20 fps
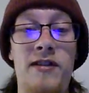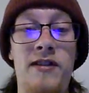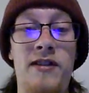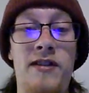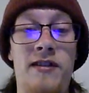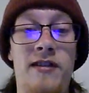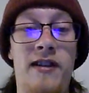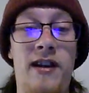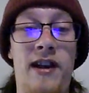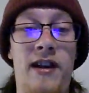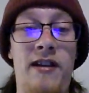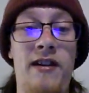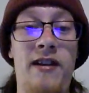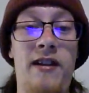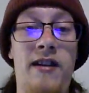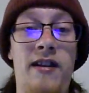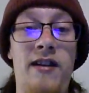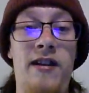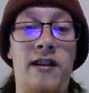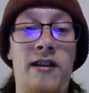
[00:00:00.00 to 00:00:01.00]
It's like
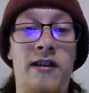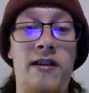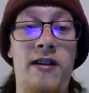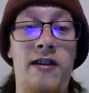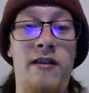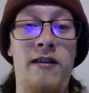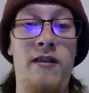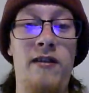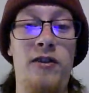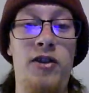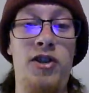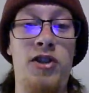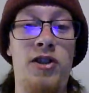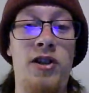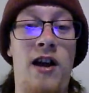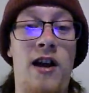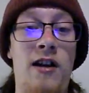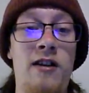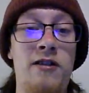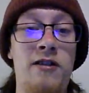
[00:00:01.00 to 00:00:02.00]
it
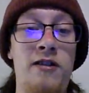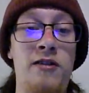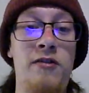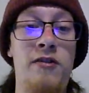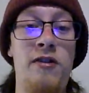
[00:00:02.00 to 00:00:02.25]
shocks you